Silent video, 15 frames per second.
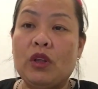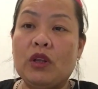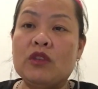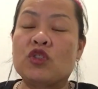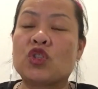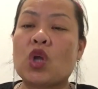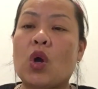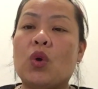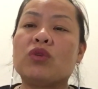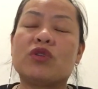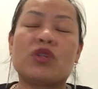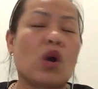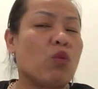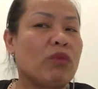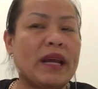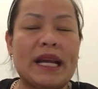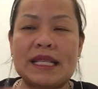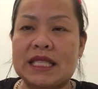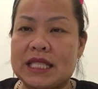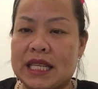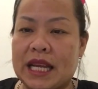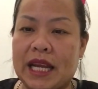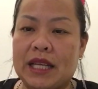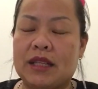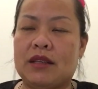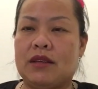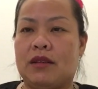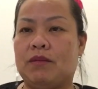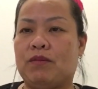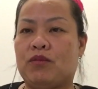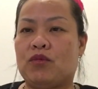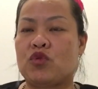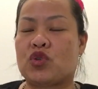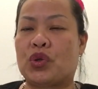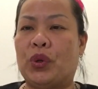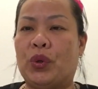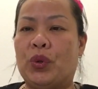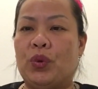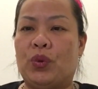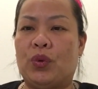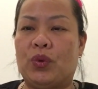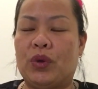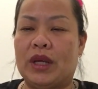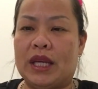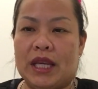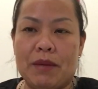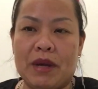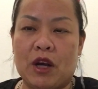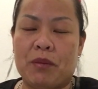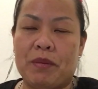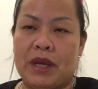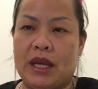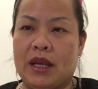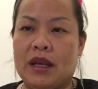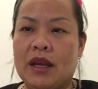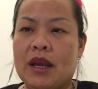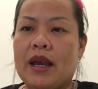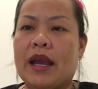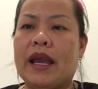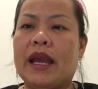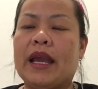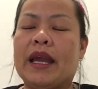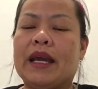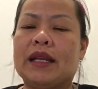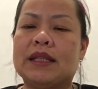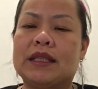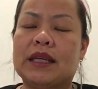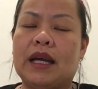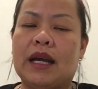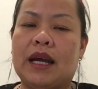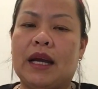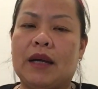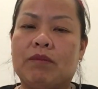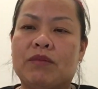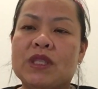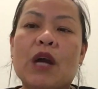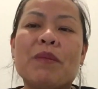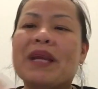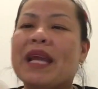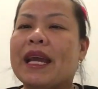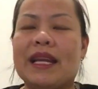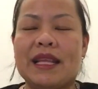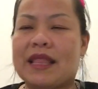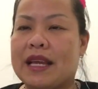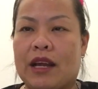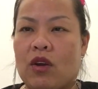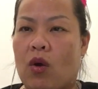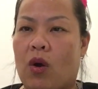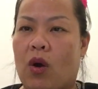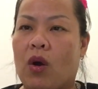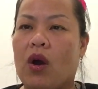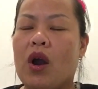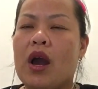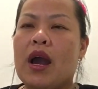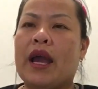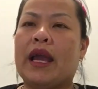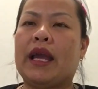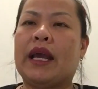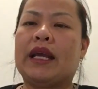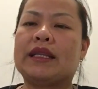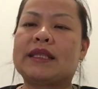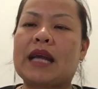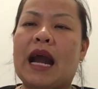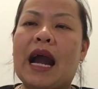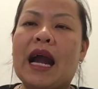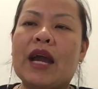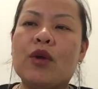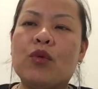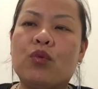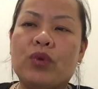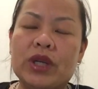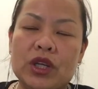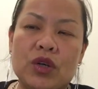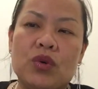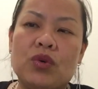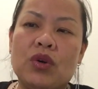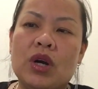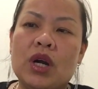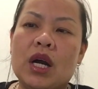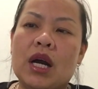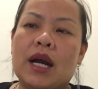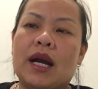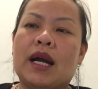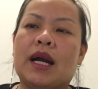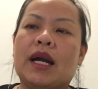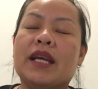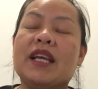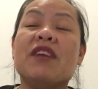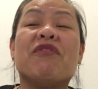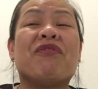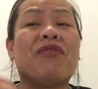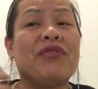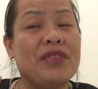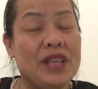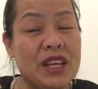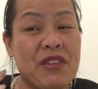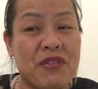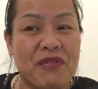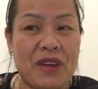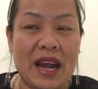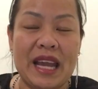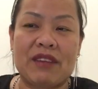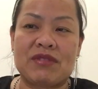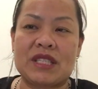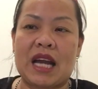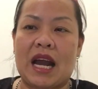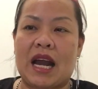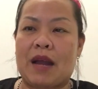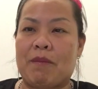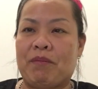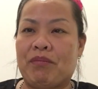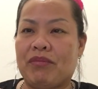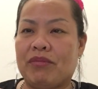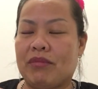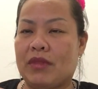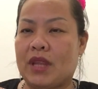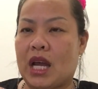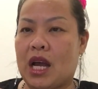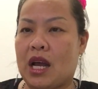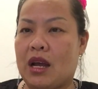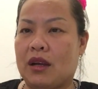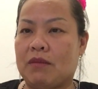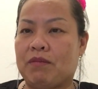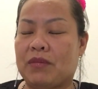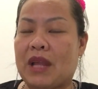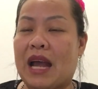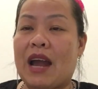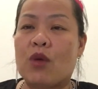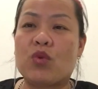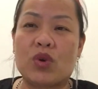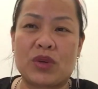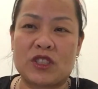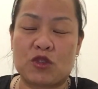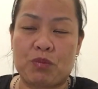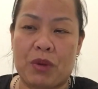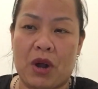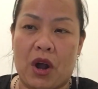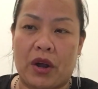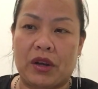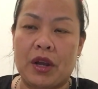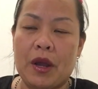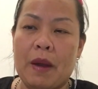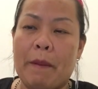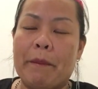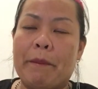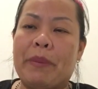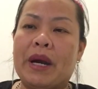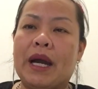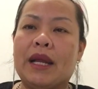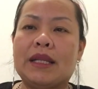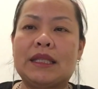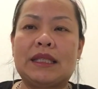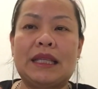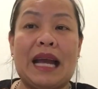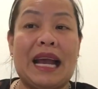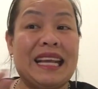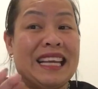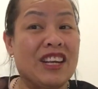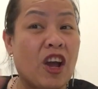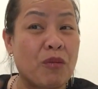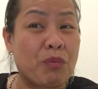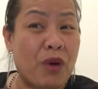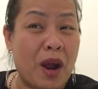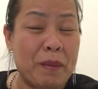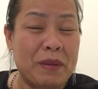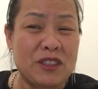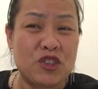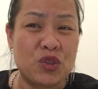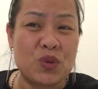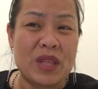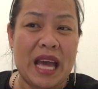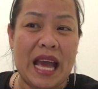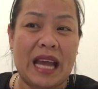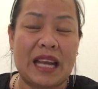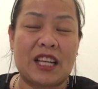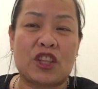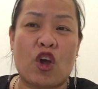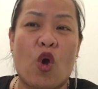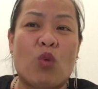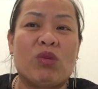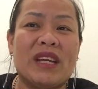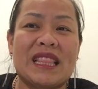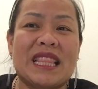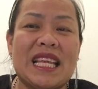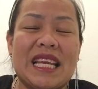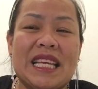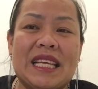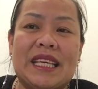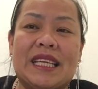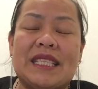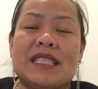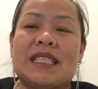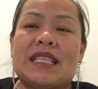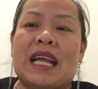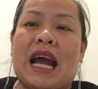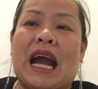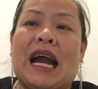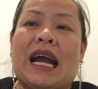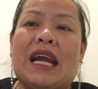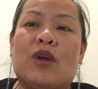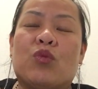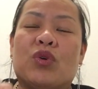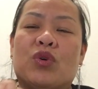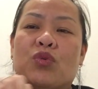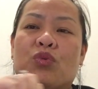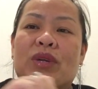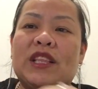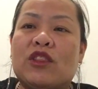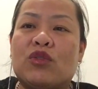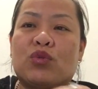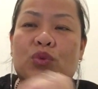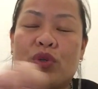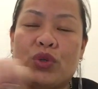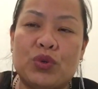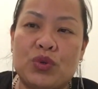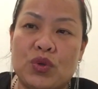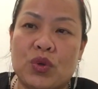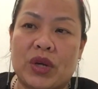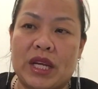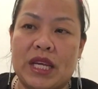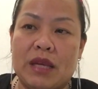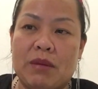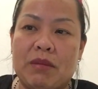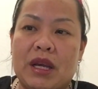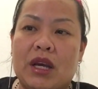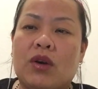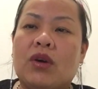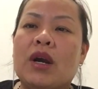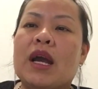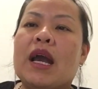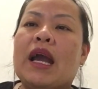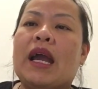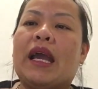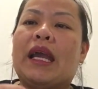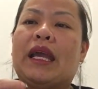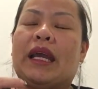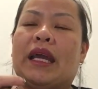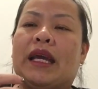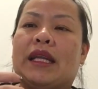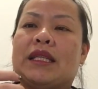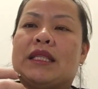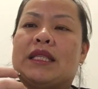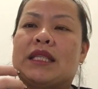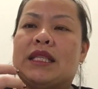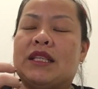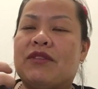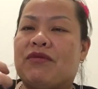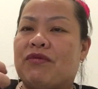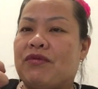So don't hesitate to email me and tell me anything at all. And I will, if I have time, I will respond. But I cannot promise you that. The only thing is I will read through your email, and if